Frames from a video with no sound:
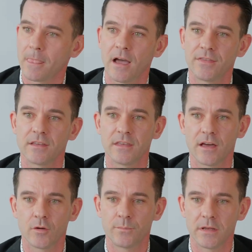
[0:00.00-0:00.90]
I think the
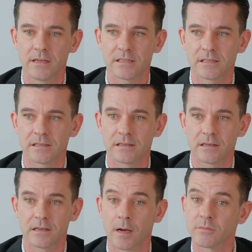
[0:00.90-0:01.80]
other piece
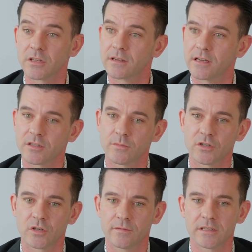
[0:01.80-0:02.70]
comes on the customer
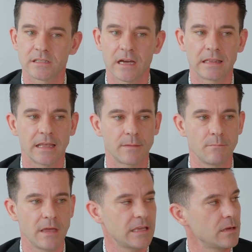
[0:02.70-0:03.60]
service side, like
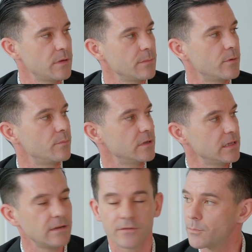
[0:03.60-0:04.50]
making people
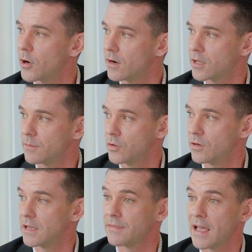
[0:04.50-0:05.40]
believe they're part of
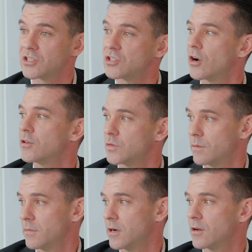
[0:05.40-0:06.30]
community. And that starts with
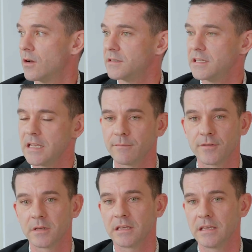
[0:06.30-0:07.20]
the Miracon team
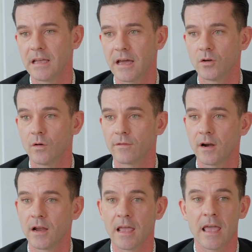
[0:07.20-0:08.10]
from the key
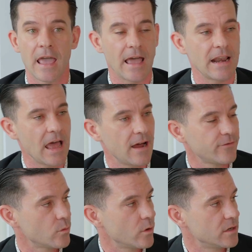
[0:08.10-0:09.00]
handover and
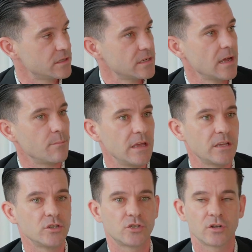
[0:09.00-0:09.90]
afterwards,
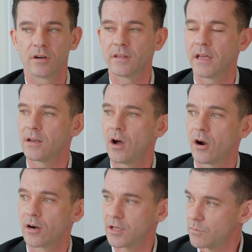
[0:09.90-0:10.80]
making sure that
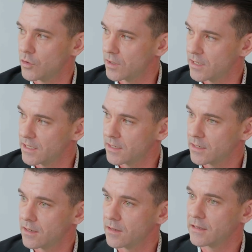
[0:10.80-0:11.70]
our community
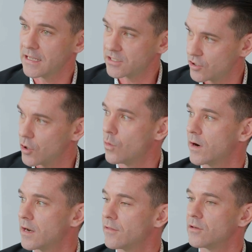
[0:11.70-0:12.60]
gets to know one
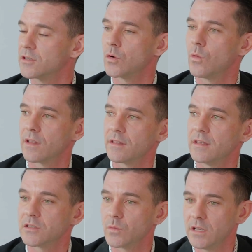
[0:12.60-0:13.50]
another. And so one of the
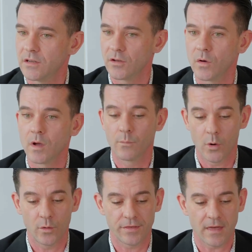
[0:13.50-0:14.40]
things we do
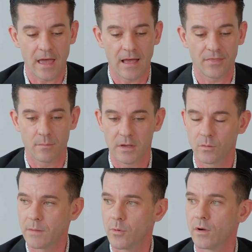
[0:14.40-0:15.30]
both at the
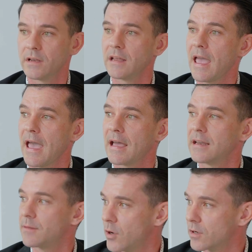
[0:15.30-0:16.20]
midway point and
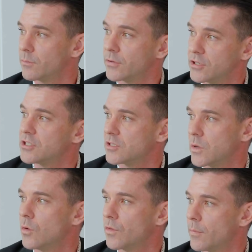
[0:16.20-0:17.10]
upon completion is
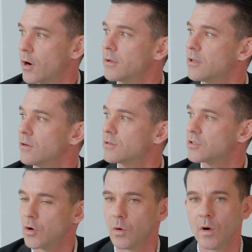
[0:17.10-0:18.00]
we hold a barbecue.
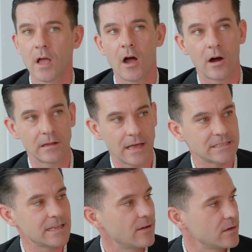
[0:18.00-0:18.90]
So our
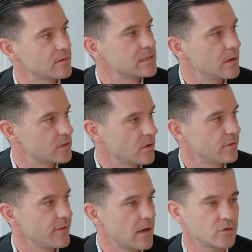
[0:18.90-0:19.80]
last townhouse site was called
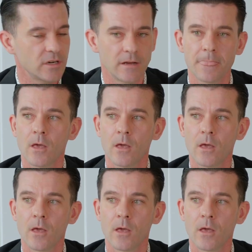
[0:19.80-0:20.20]
Foundry.